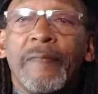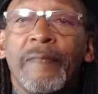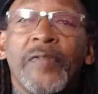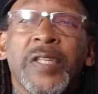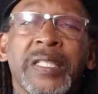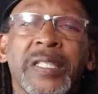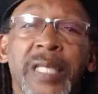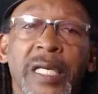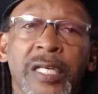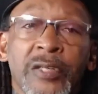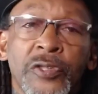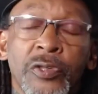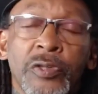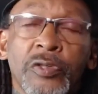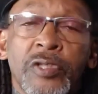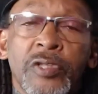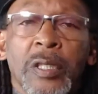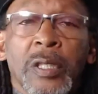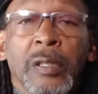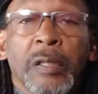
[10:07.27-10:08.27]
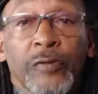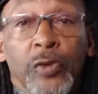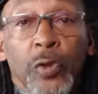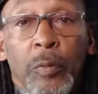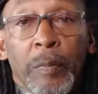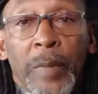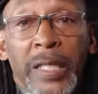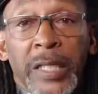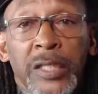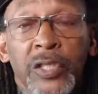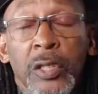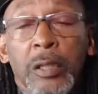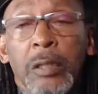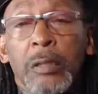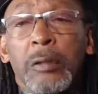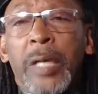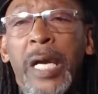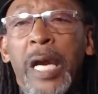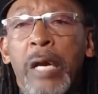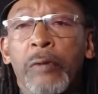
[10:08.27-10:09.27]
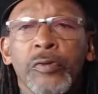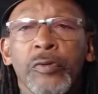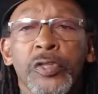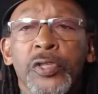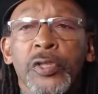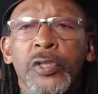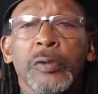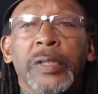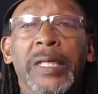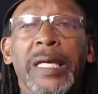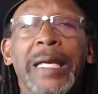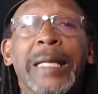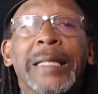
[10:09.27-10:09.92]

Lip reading: the deserts of New Mexico, Arizona,